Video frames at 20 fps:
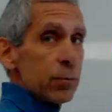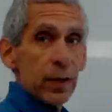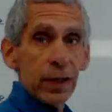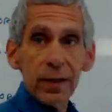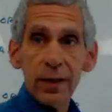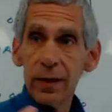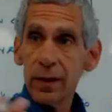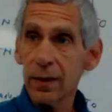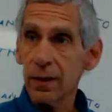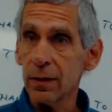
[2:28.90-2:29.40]

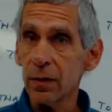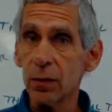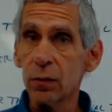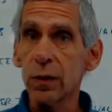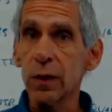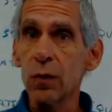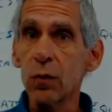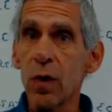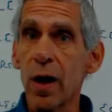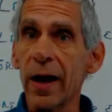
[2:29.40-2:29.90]
be the
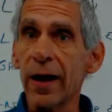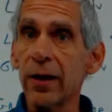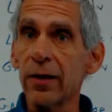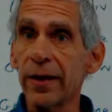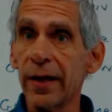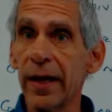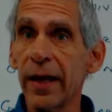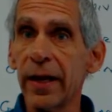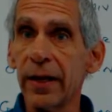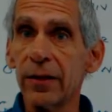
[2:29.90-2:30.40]

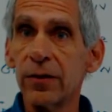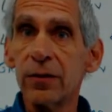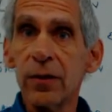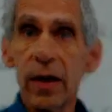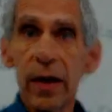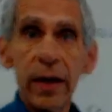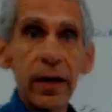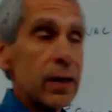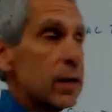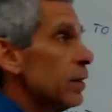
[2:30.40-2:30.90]
required age,
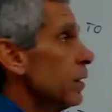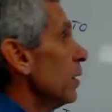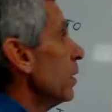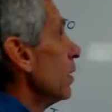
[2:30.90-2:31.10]
right?